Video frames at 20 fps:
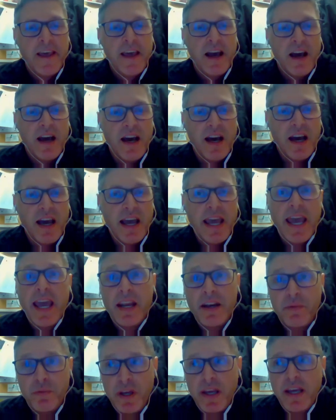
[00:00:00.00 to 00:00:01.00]

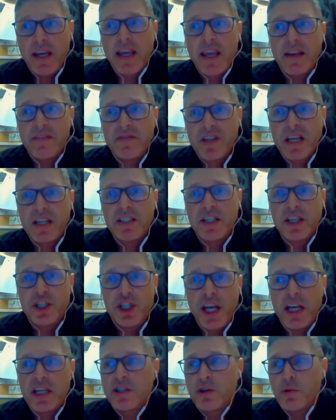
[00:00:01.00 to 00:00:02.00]
And it gives us a
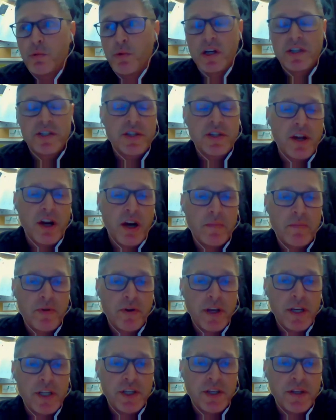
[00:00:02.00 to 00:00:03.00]
chance to watch the
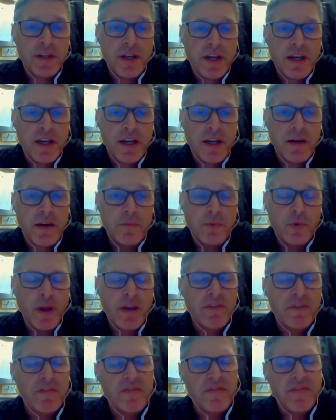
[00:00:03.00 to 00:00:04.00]
operation. We
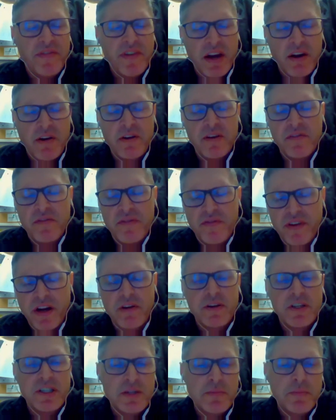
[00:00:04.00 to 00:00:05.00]
have a very,
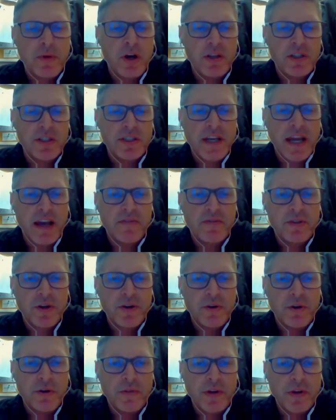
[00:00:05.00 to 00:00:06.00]
very small staff
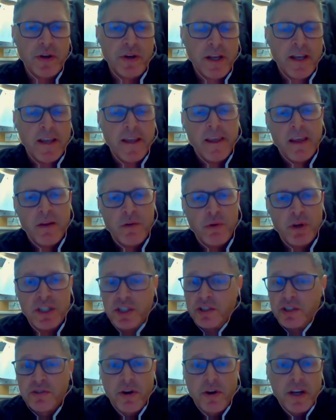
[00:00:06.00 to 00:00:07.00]
turnover, which
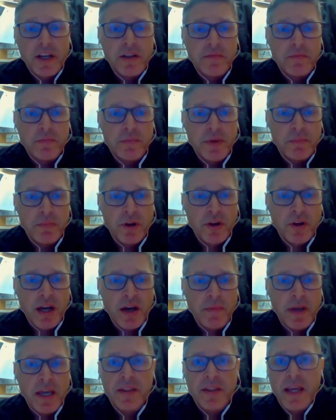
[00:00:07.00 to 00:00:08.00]
is great. People
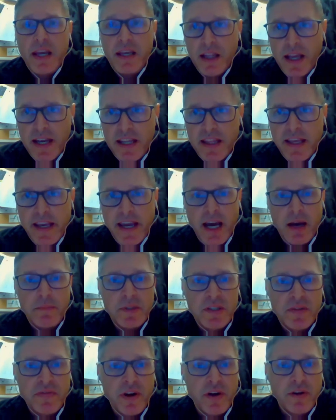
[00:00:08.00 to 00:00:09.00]
come in, they like the
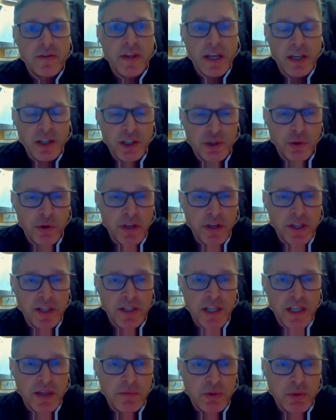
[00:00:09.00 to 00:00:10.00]
atmosphere, they enjoy the
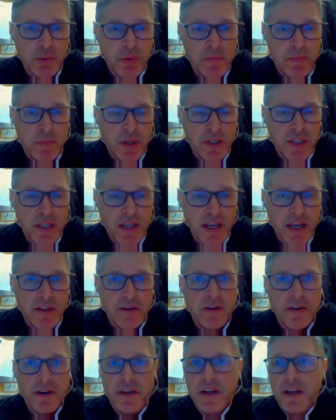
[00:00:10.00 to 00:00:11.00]
teams we put together,